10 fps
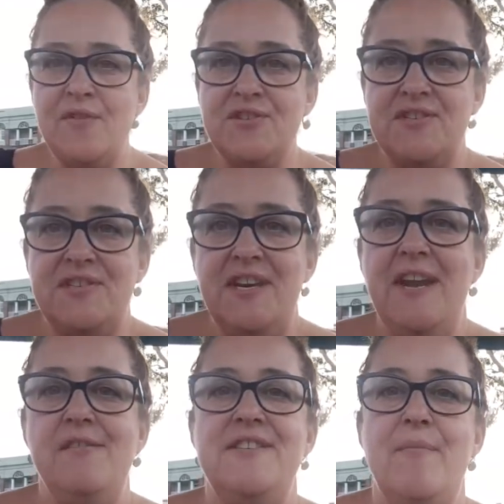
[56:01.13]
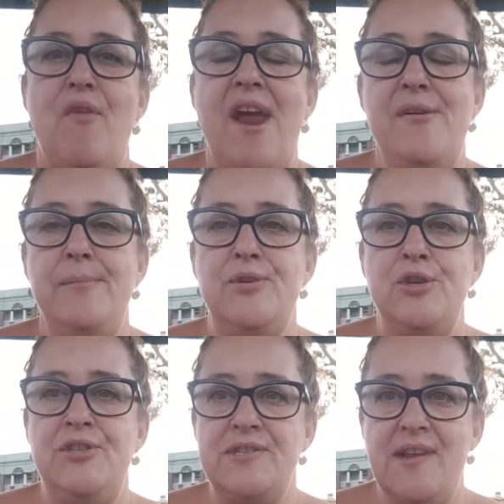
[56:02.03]
I was just sitting here and some random
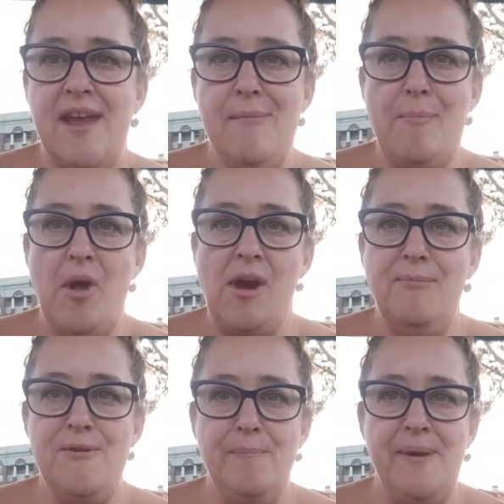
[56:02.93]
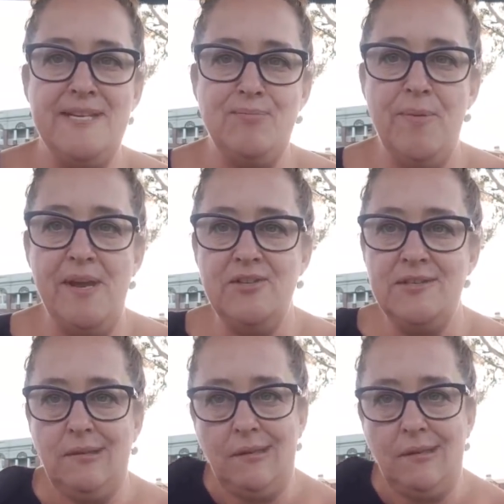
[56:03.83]
dude just came up behind me with a baseball bat and just...